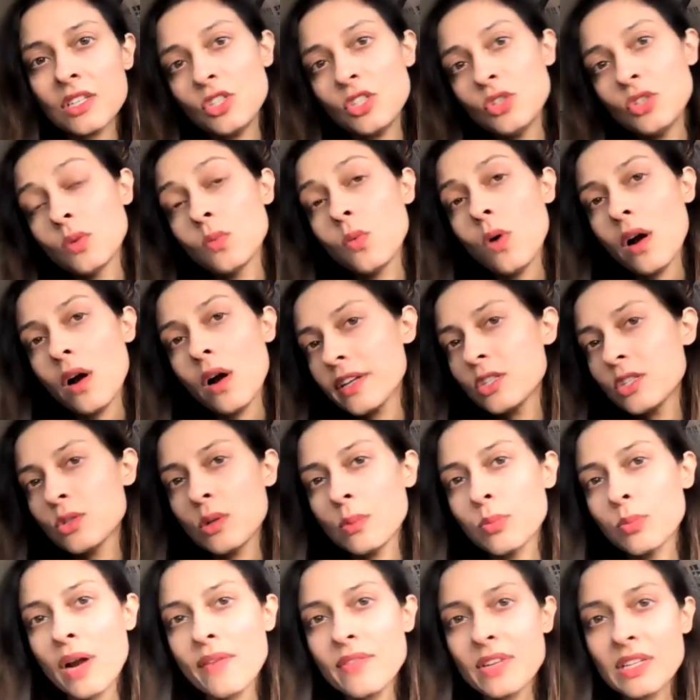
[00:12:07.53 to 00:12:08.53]
you could walk into a
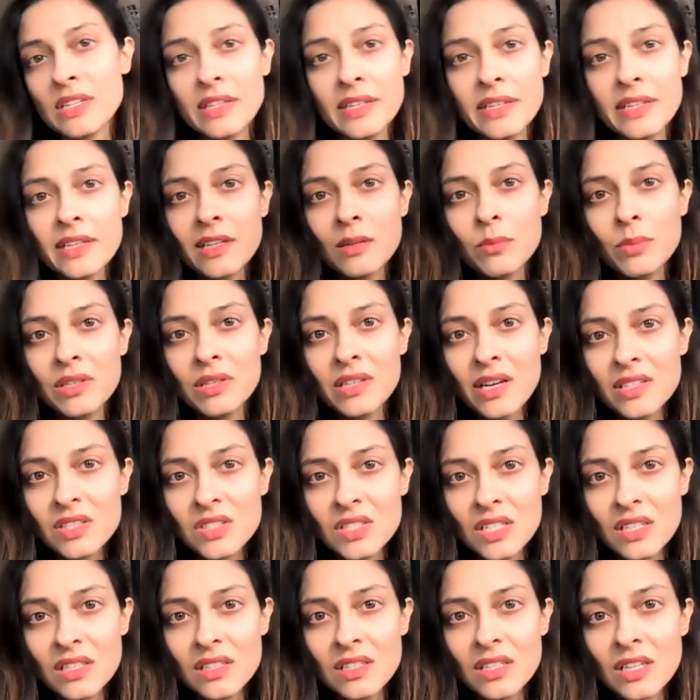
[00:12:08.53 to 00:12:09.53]
private clinic and be
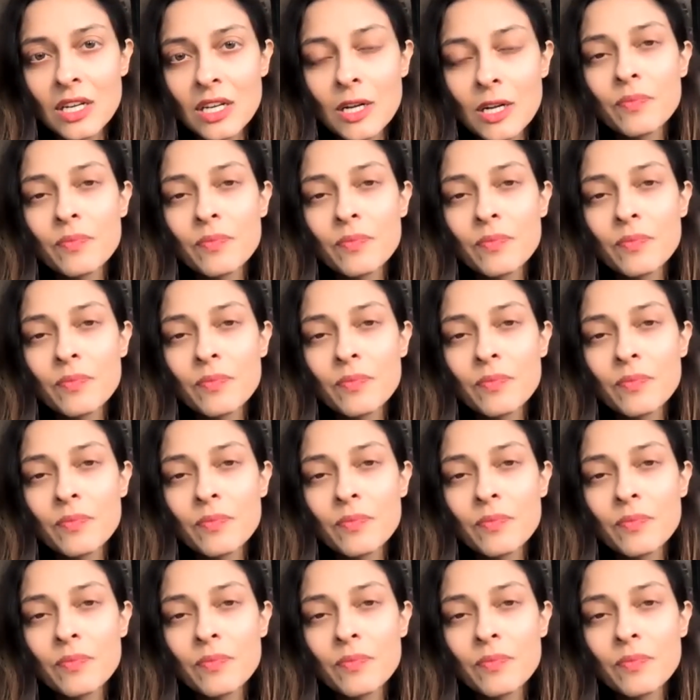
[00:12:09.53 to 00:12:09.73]
tested.